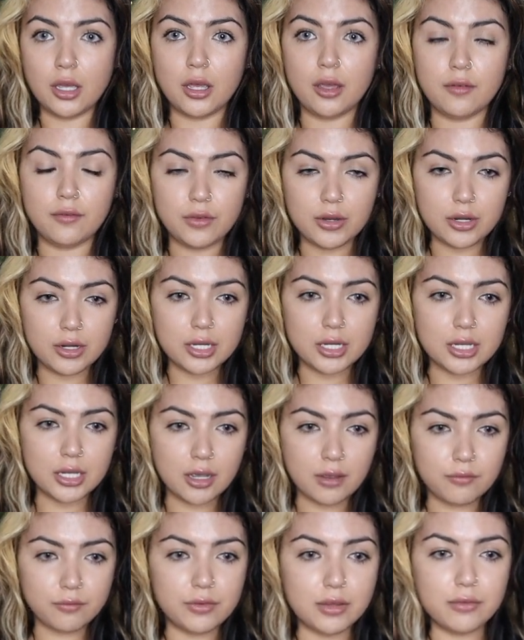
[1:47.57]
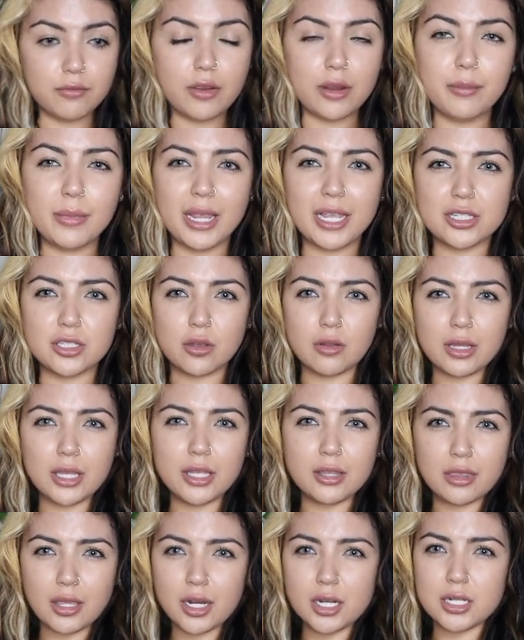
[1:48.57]
a very comfy environment. I don't
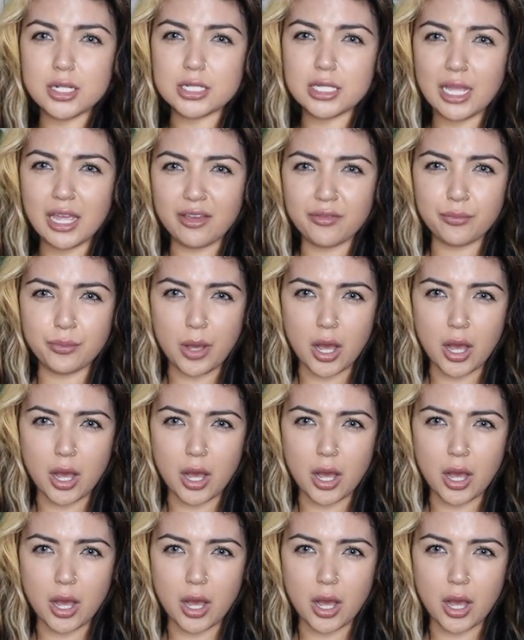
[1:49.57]
like that it doesn't have